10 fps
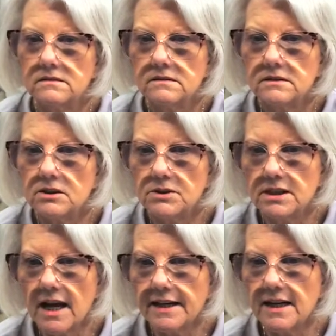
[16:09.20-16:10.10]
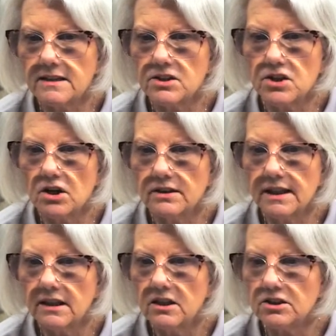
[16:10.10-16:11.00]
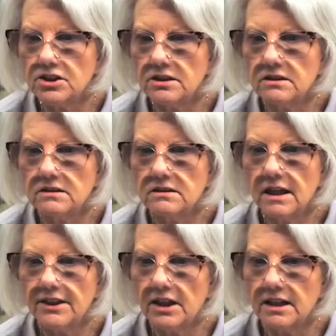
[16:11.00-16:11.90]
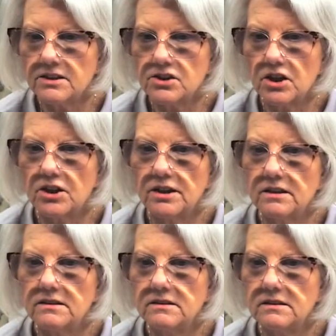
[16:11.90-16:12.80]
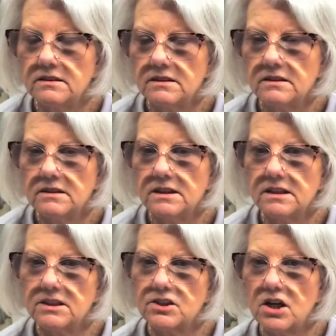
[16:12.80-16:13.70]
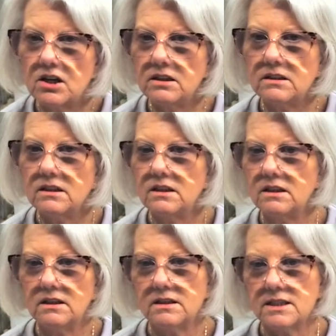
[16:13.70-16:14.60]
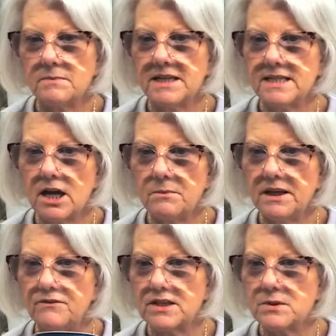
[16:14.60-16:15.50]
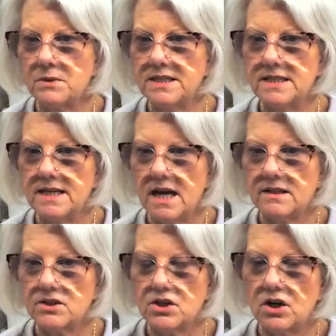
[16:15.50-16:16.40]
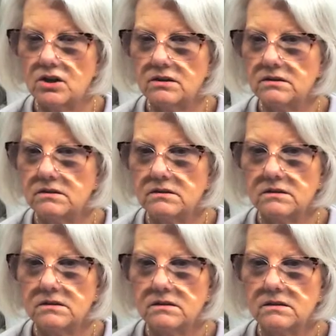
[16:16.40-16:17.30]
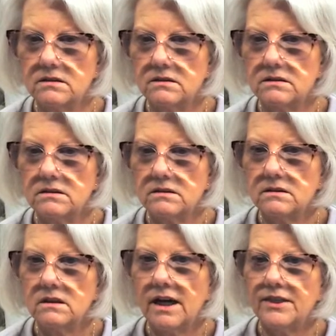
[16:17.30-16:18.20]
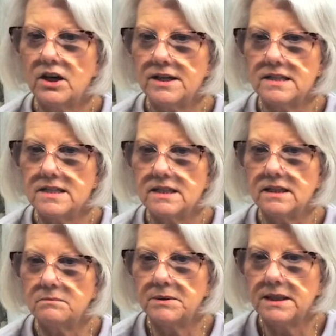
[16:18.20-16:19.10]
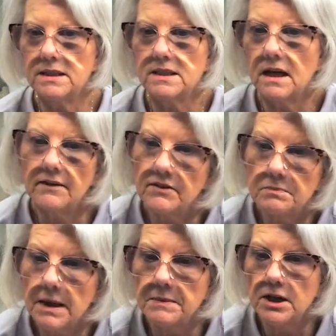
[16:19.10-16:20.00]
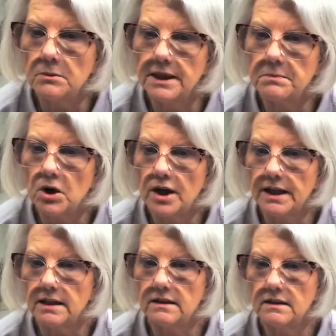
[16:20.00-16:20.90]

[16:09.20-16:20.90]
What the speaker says: So did I not start that auction? I thought it started. Did it start? Somebody tell me if this one did not start. I thought it did, but it didn't. Maybe nobody bought it.